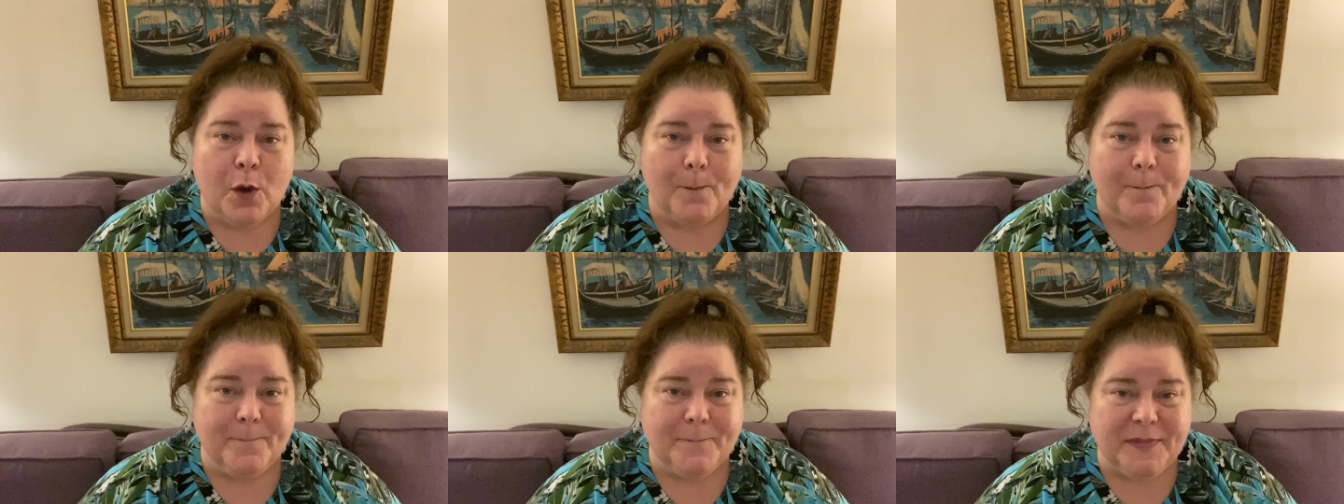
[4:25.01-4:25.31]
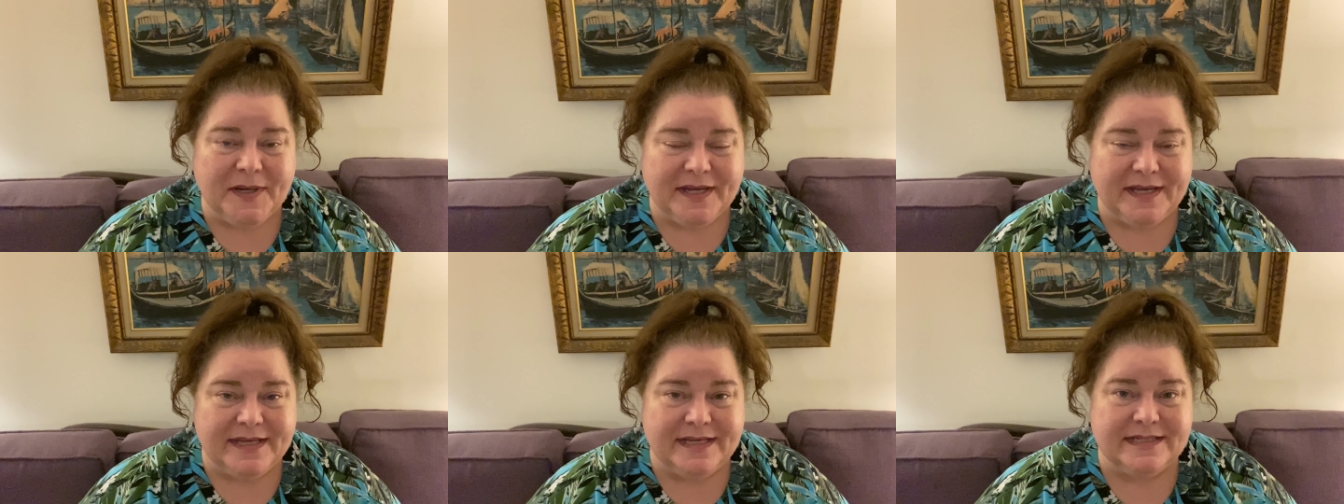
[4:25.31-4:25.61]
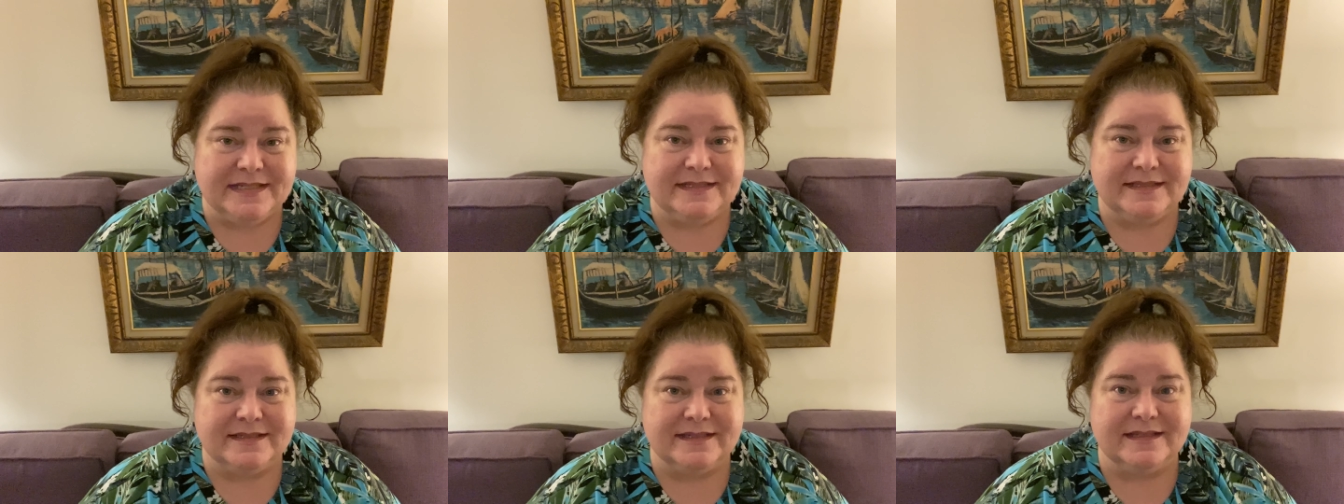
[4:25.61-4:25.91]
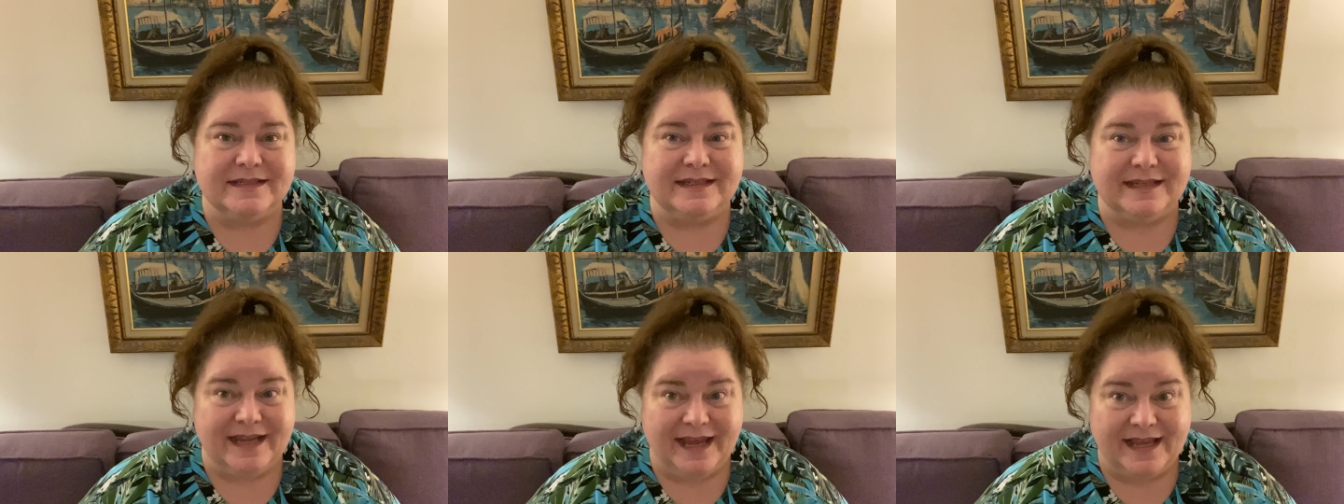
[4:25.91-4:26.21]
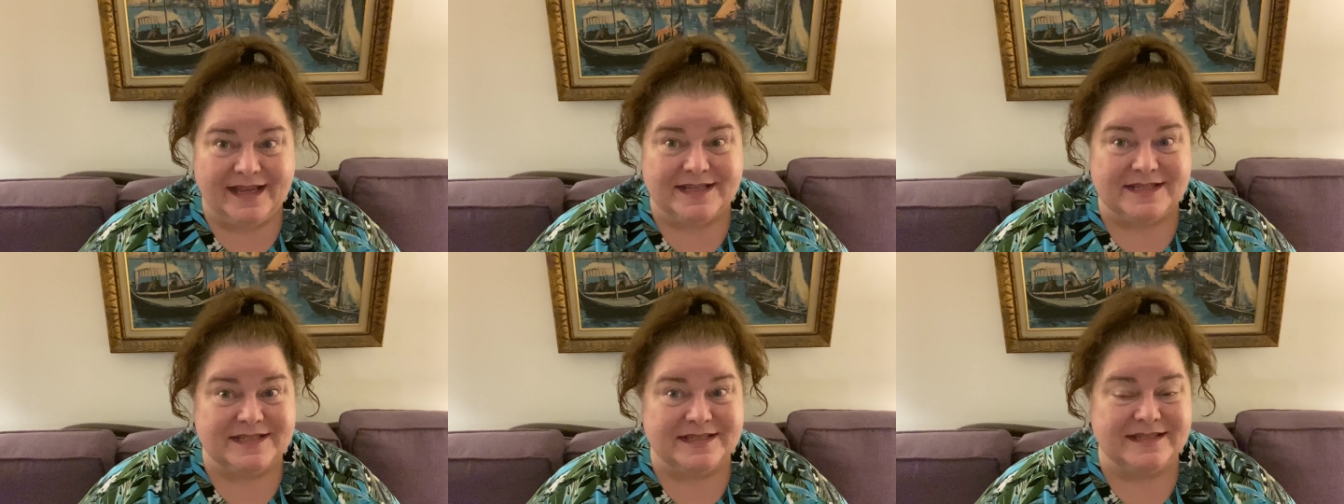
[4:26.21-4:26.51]
but
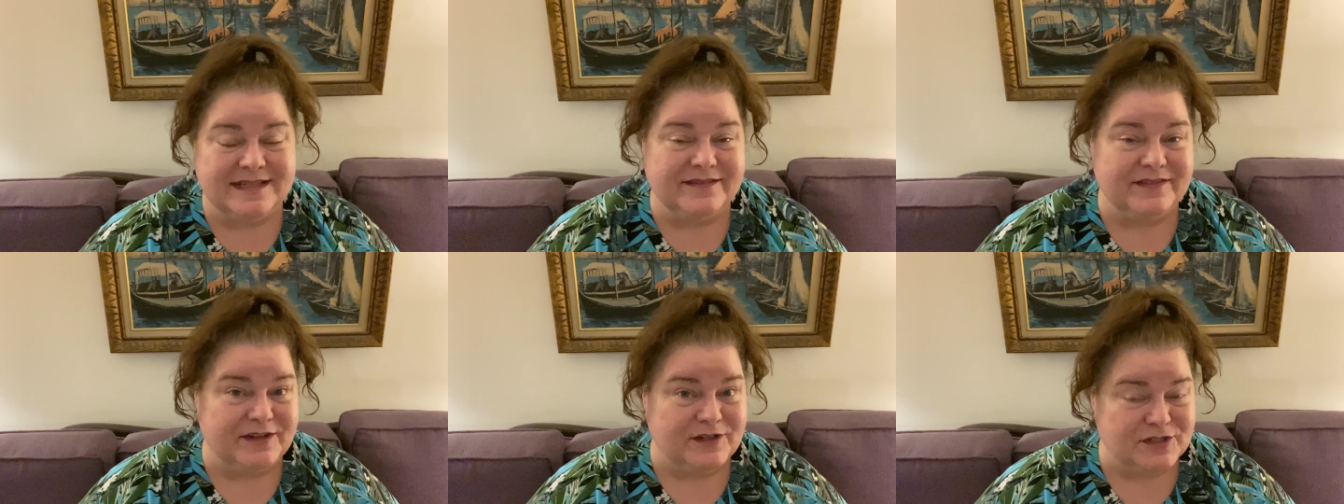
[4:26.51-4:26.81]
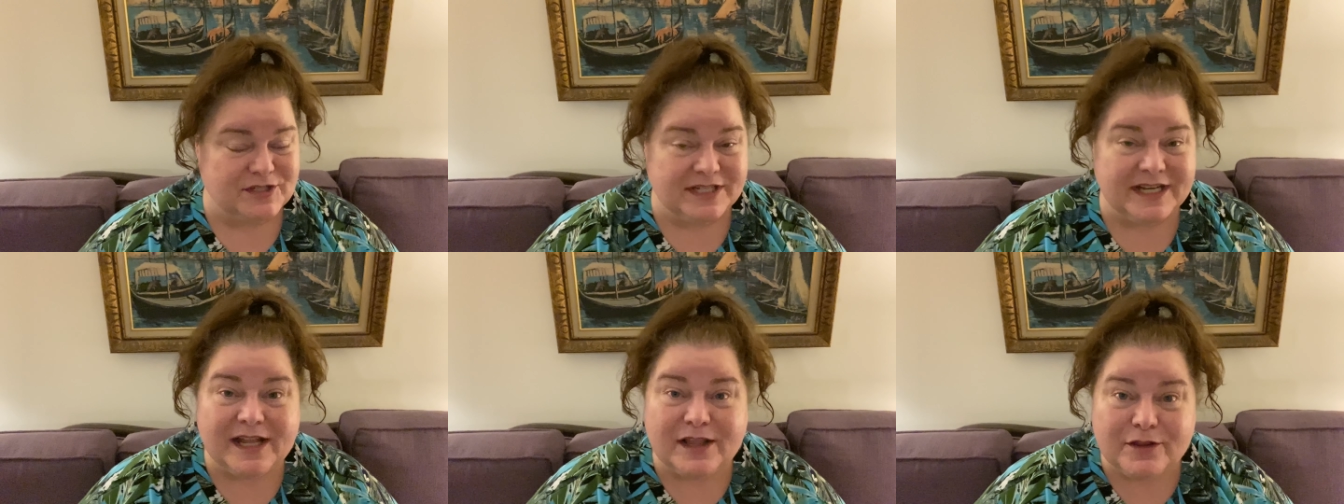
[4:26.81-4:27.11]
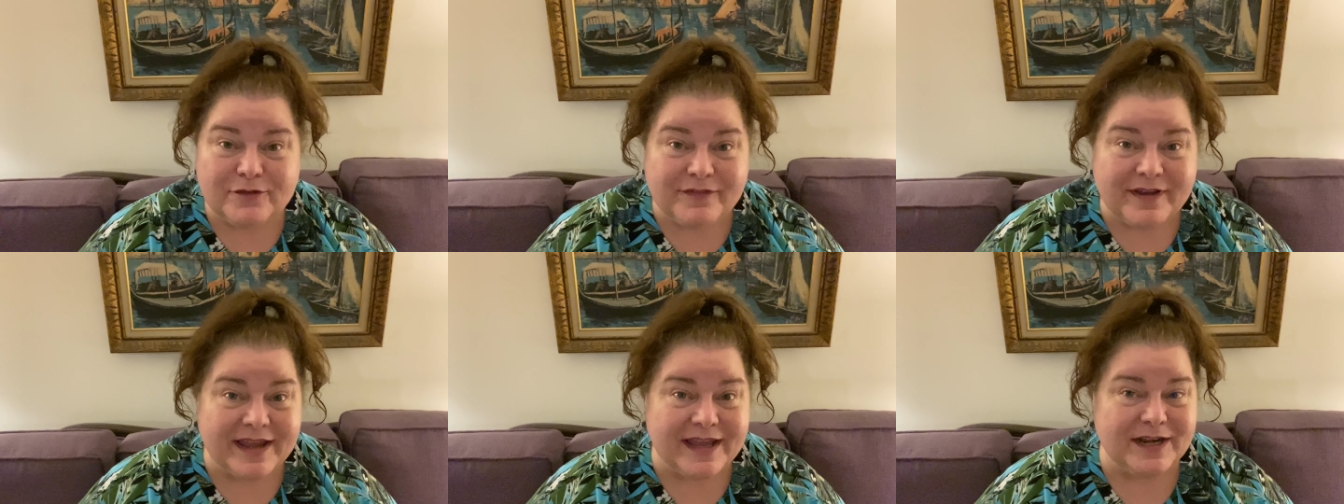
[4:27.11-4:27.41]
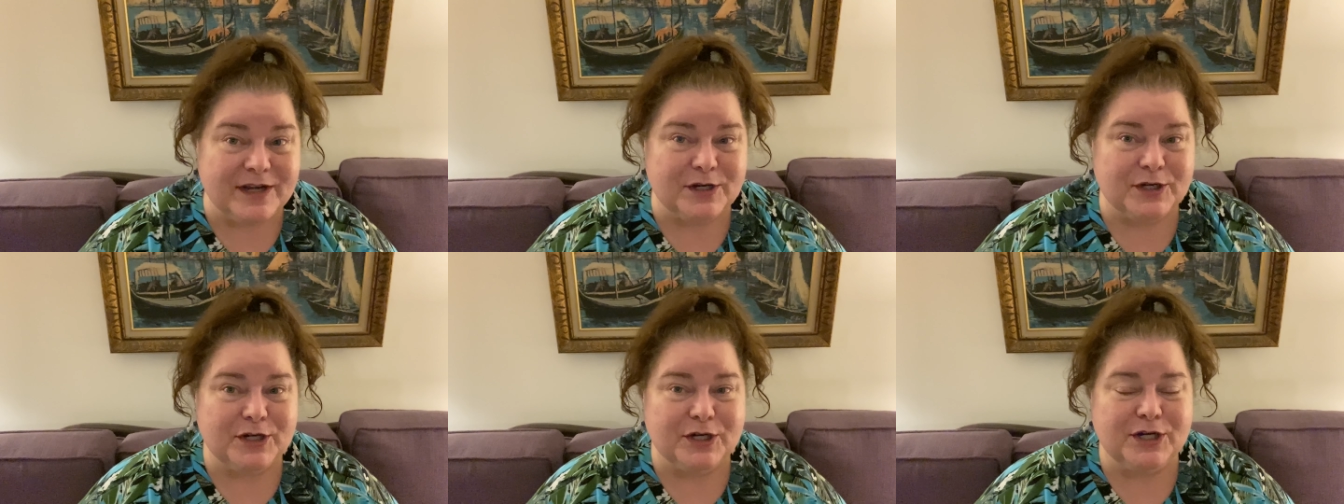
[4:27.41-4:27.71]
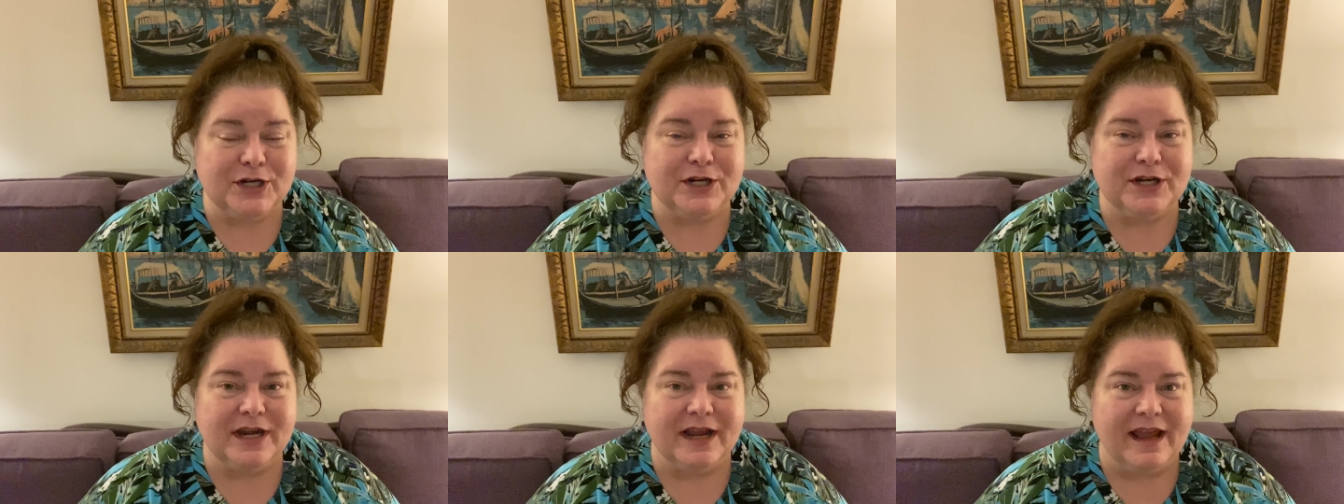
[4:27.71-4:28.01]
yes, there's an
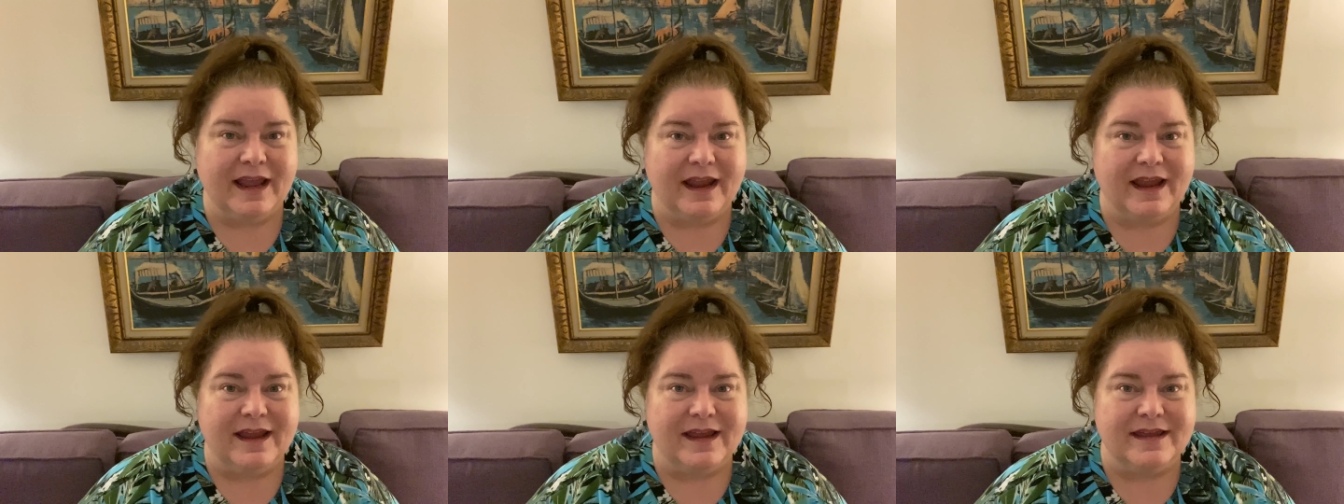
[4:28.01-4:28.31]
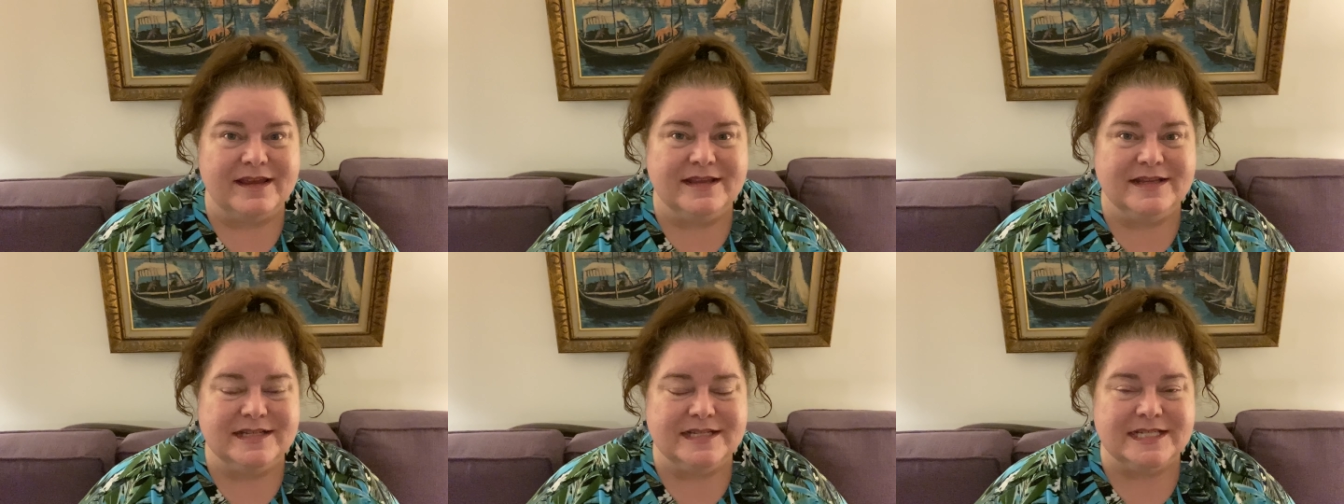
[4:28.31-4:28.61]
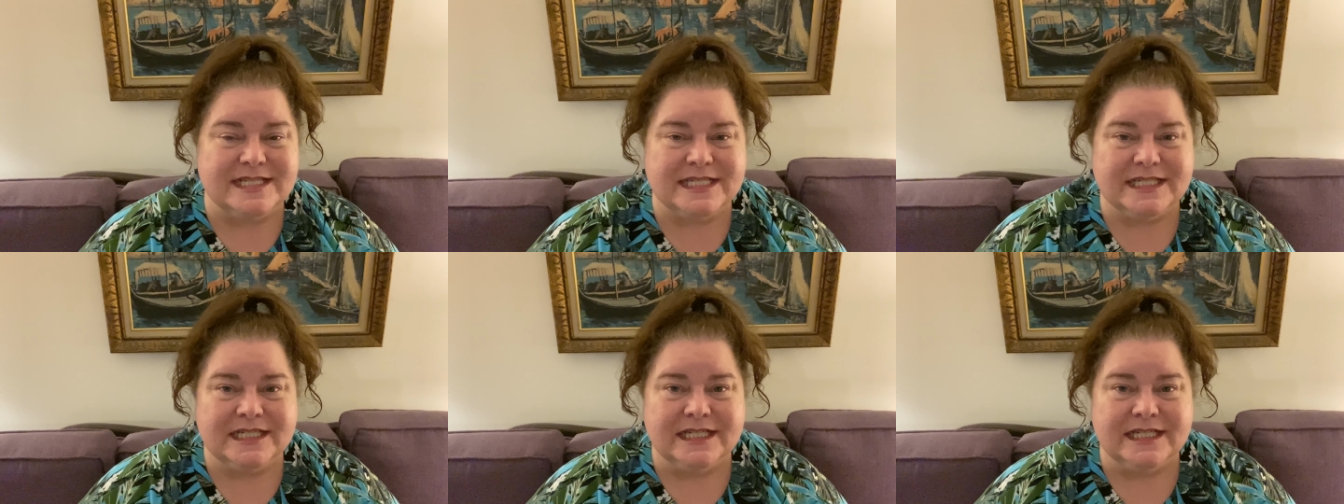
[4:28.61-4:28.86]
elevator, and